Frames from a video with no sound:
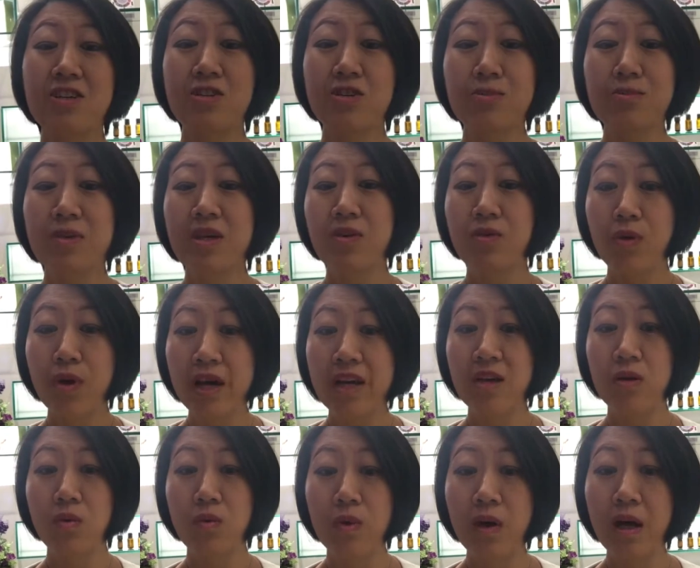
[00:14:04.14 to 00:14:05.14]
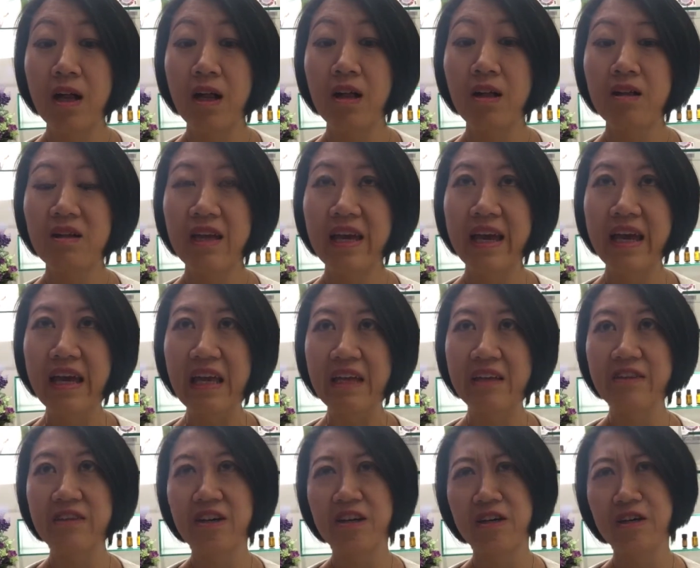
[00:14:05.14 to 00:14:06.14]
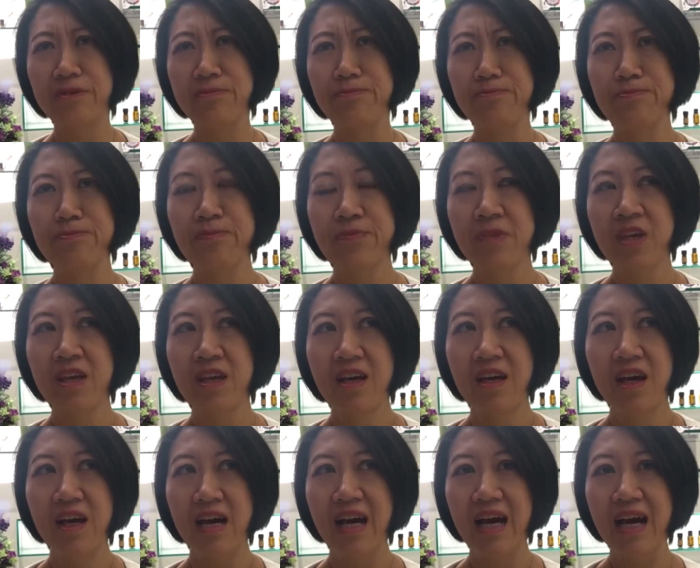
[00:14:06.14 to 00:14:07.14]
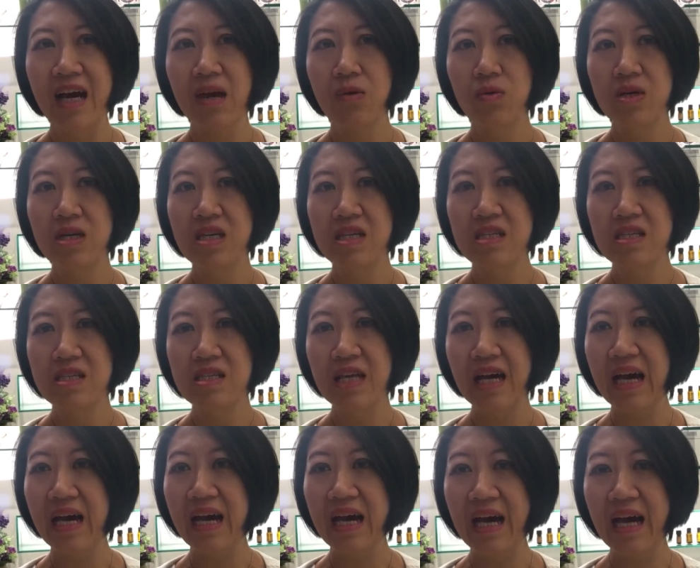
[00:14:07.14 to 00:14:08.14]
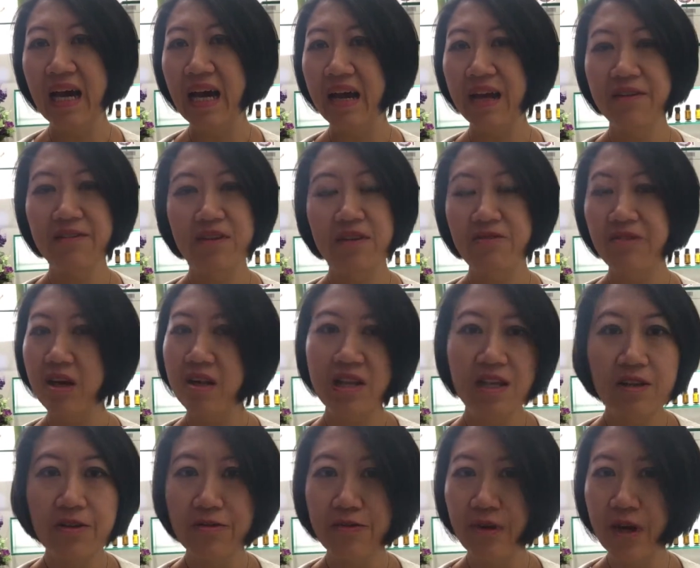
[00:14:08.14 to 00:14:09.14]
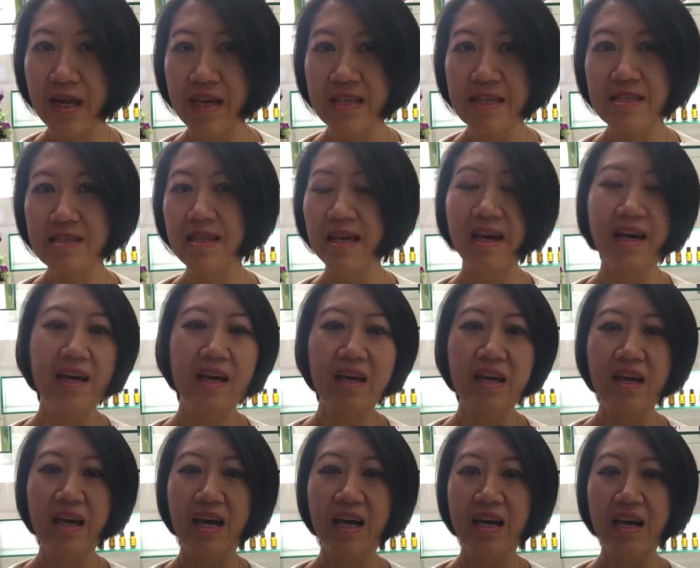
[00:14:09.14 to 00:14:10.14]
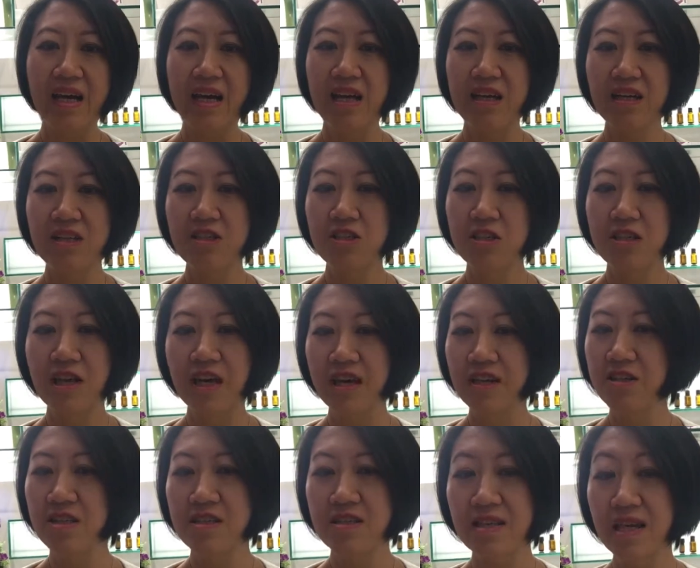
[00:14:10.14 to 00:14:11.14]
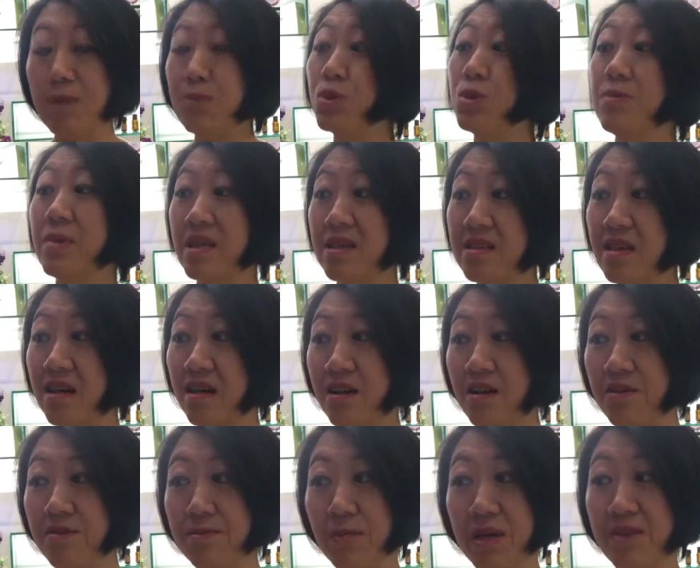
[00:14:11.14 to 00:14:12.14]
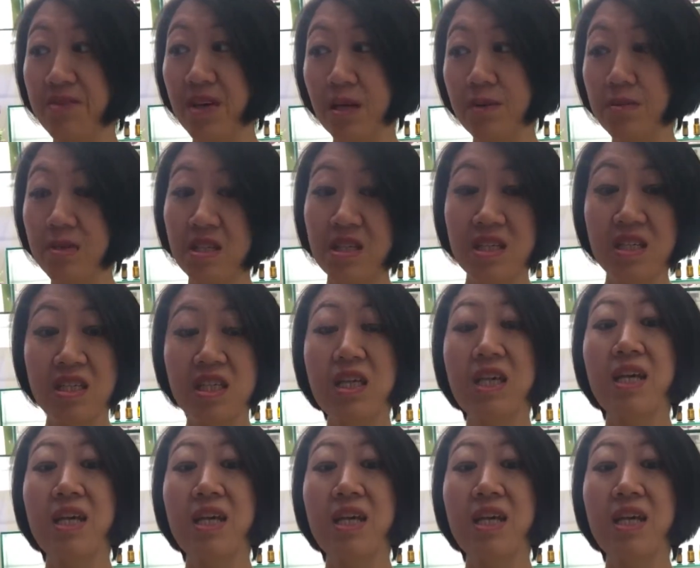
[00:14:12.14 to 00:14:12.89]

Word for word: took me quite a while, and um, I was I, uh, I had very little friends. I I, I, I just kept to myself, yeah. my family.